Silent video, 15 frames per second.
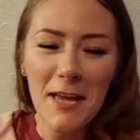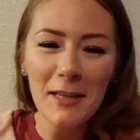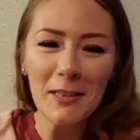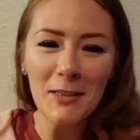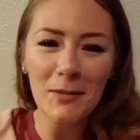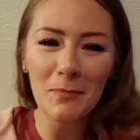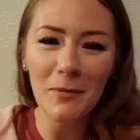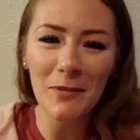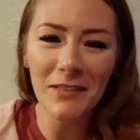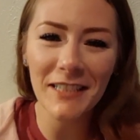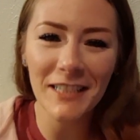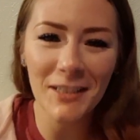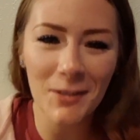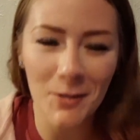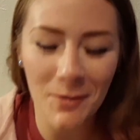Spoken
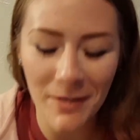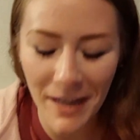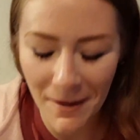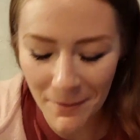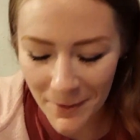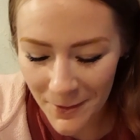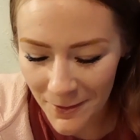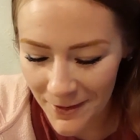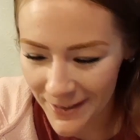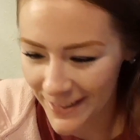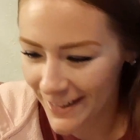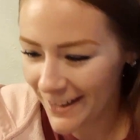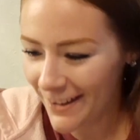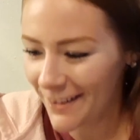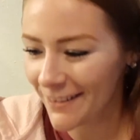like a true Capricorn.
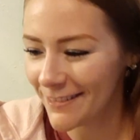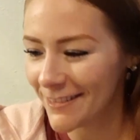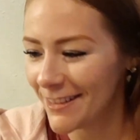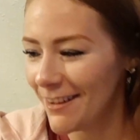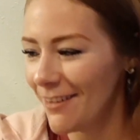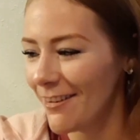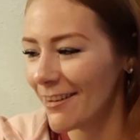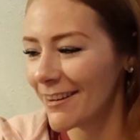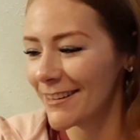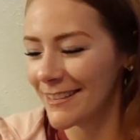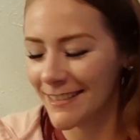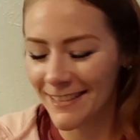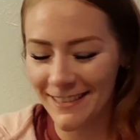Oh, Lord.